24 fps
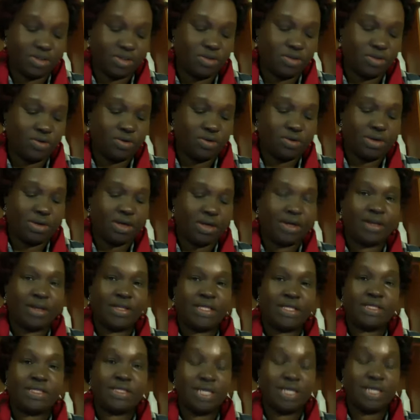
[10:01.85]
So
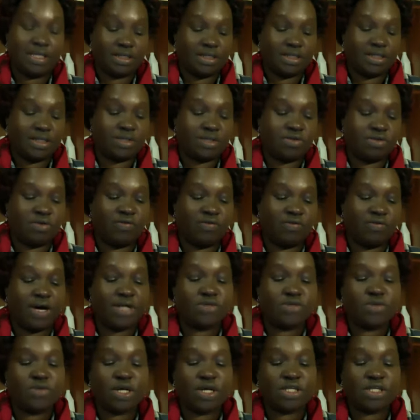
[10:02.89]
these days it is referred to as